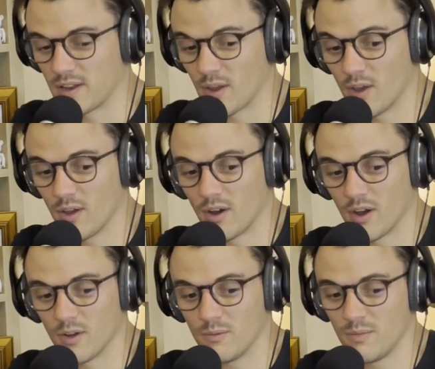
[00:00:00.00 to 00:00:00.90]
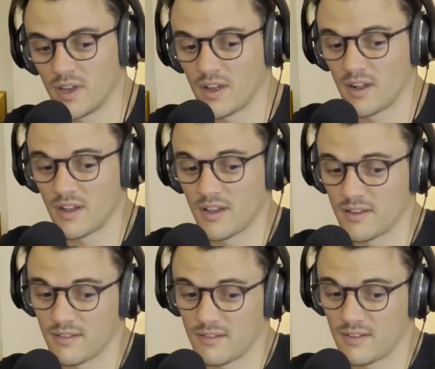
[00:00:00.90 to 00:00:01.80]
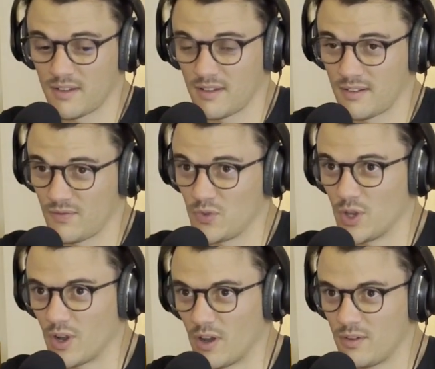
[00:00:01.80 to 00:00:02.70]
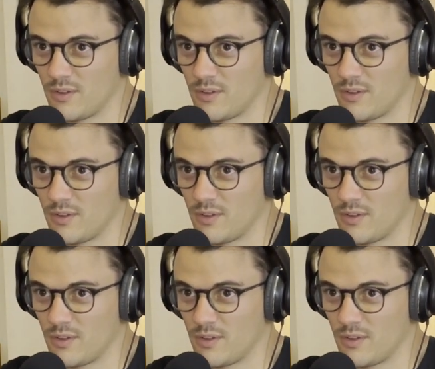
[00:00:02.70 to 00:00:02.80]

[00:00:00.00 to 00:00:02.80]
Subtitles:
her home, you know,